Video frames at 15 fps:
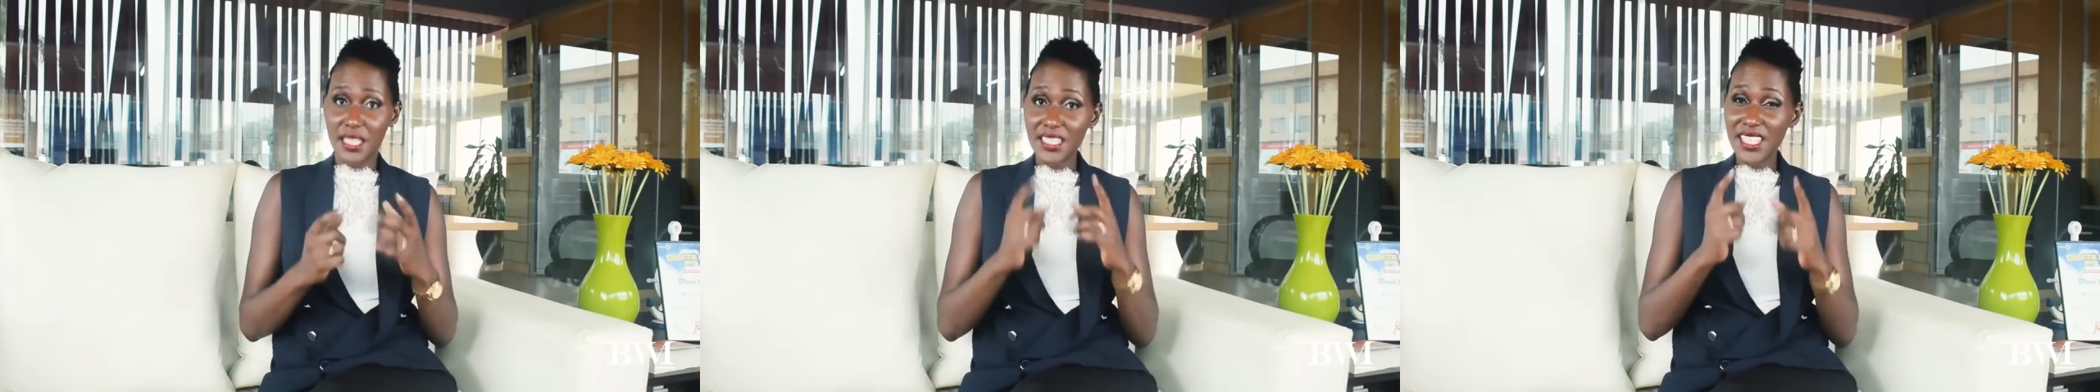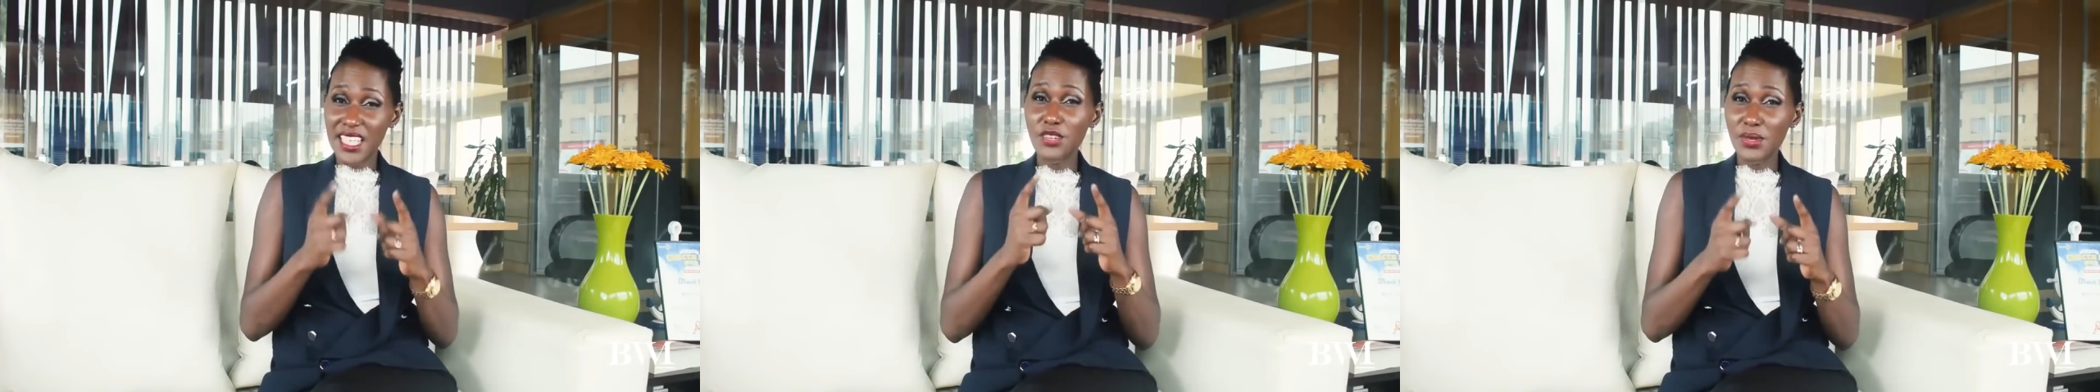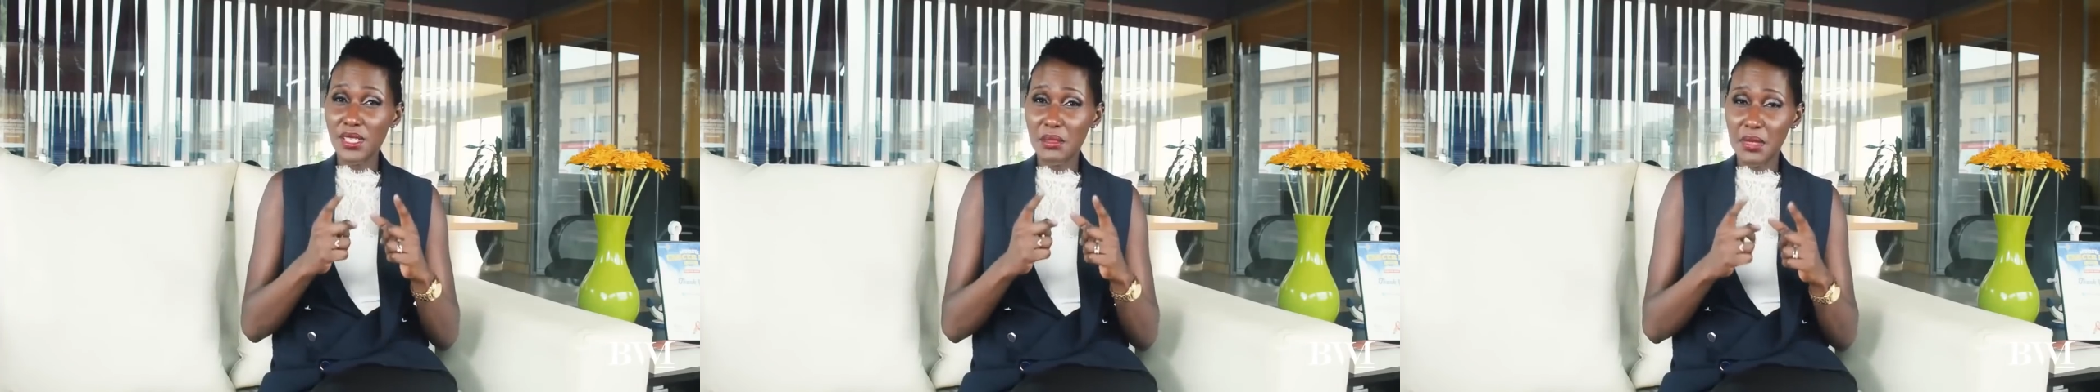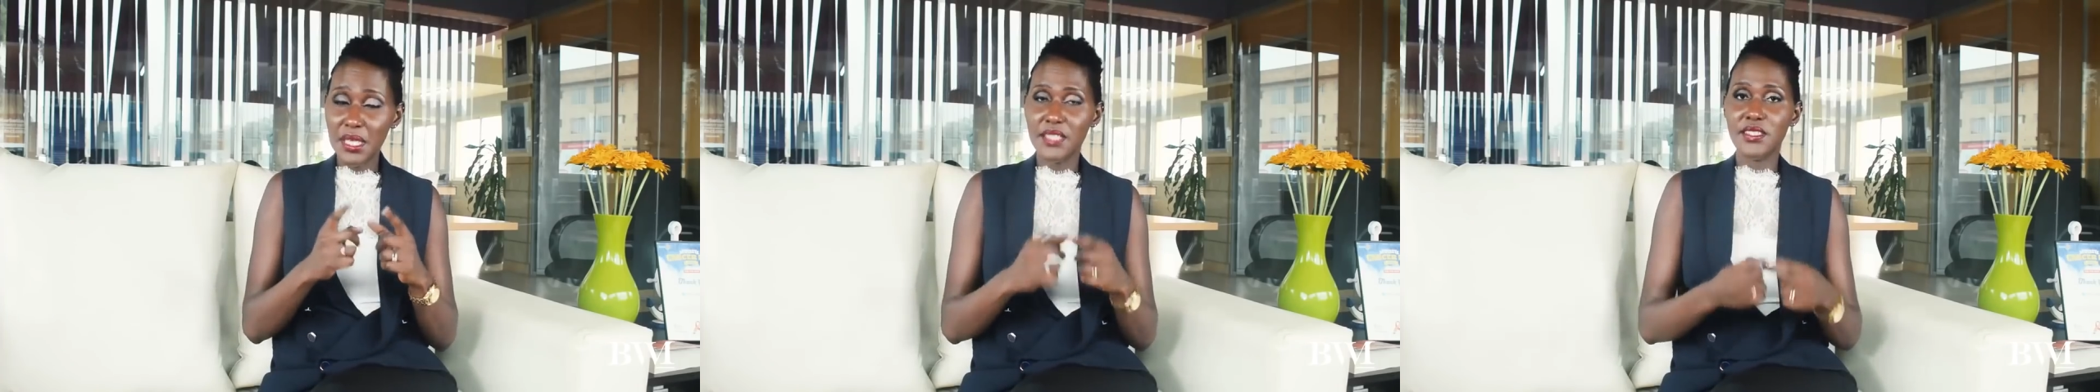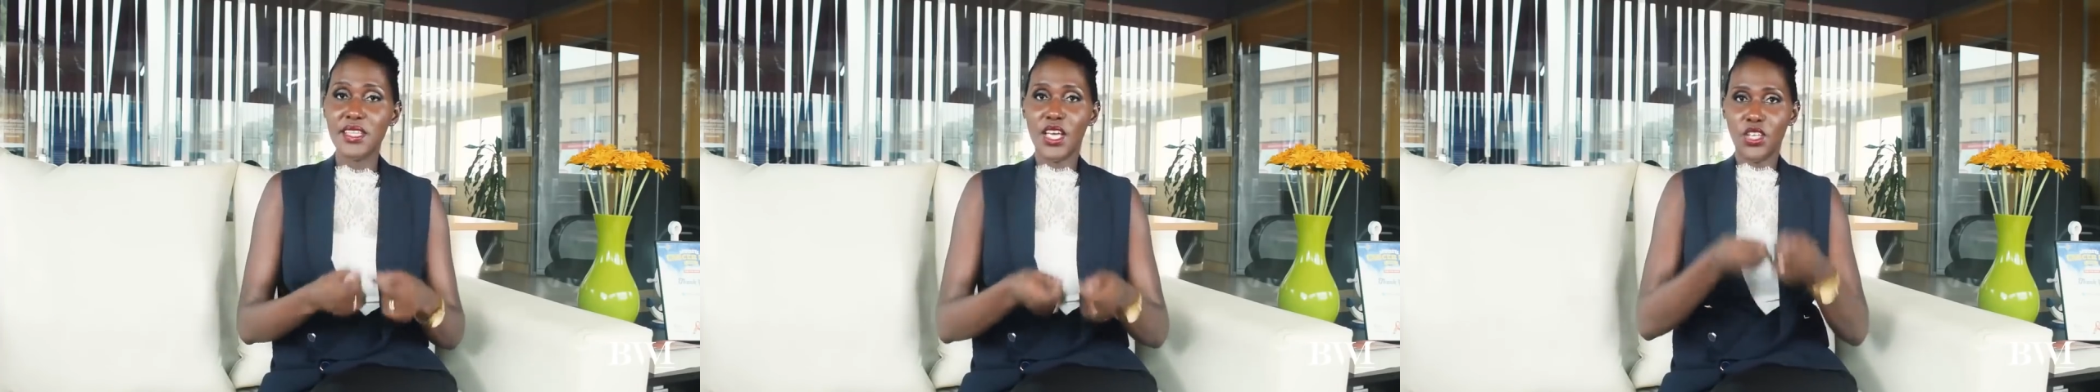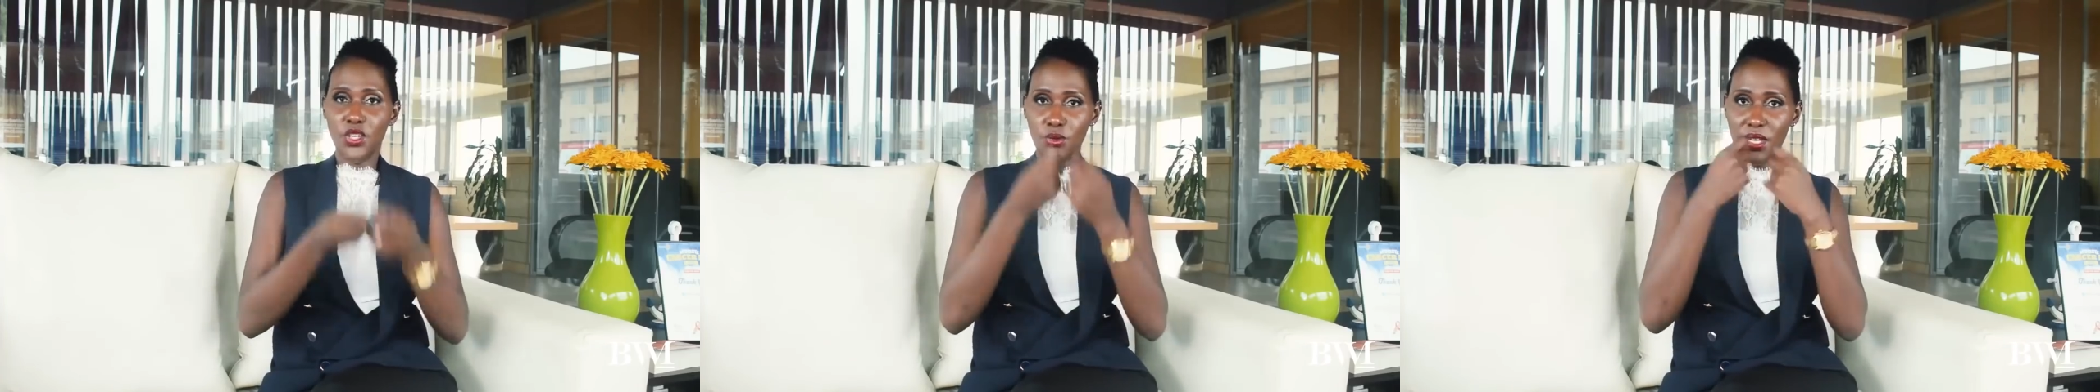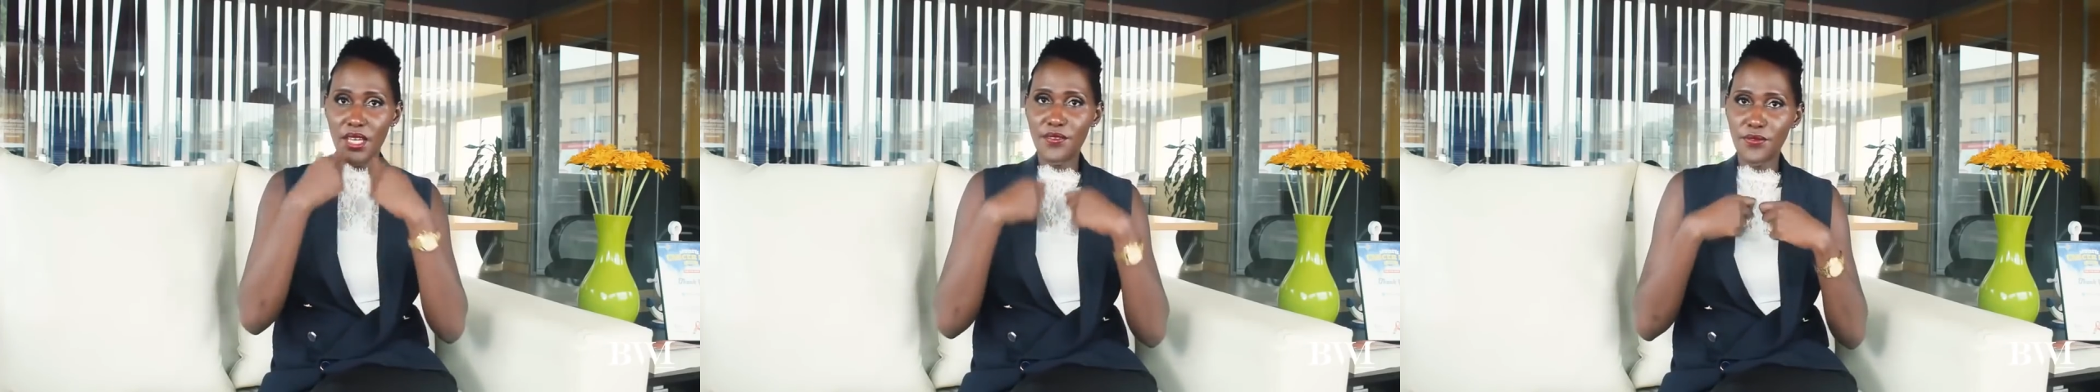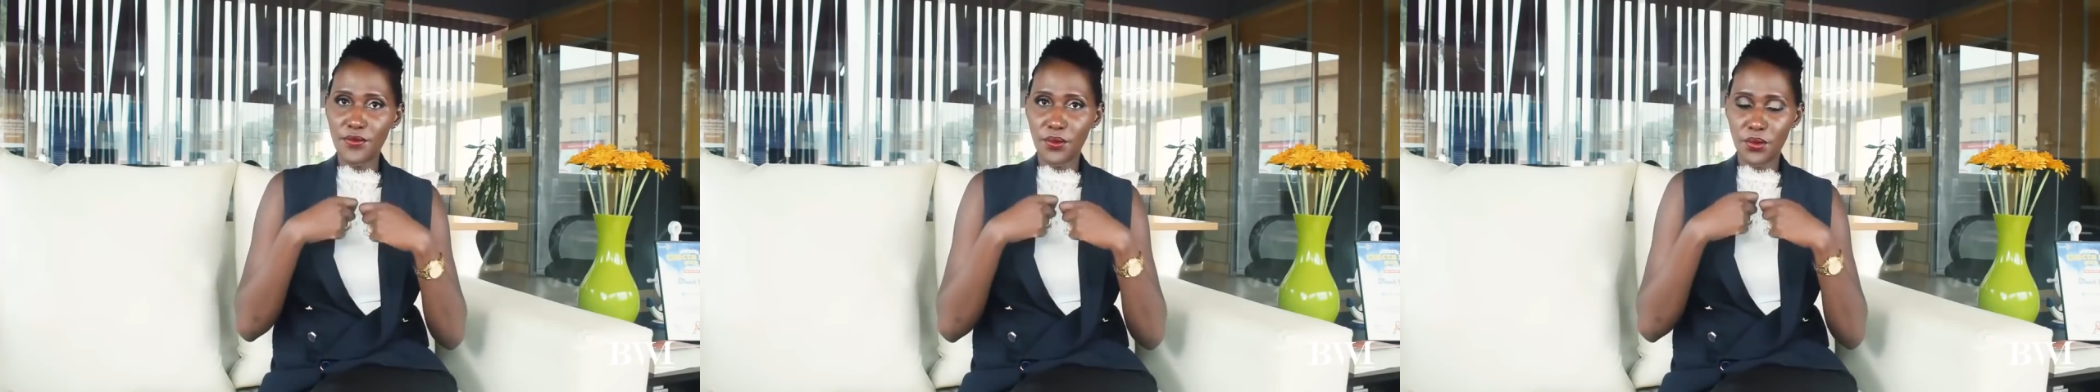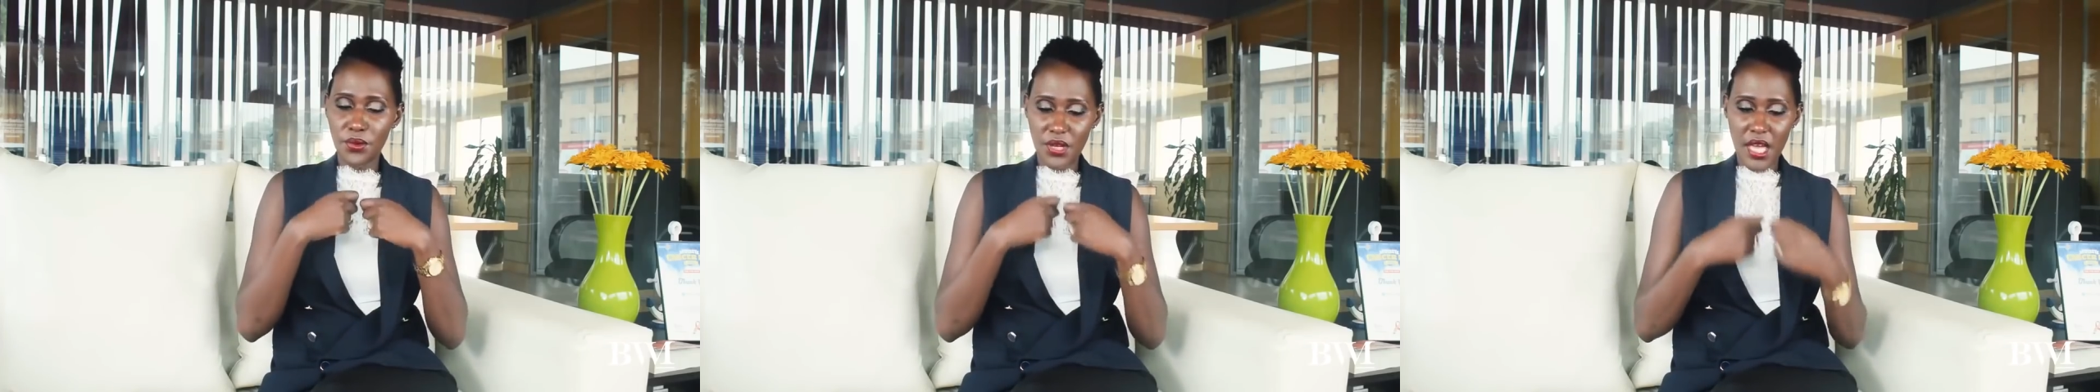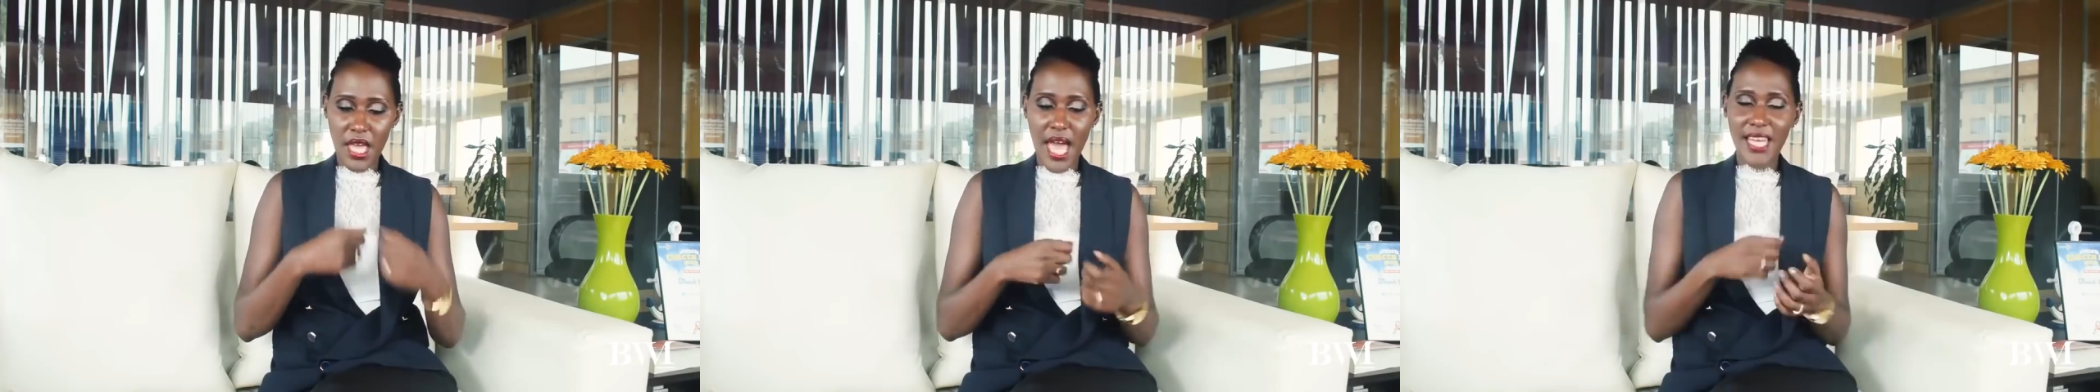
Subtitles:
This literally means you eat food,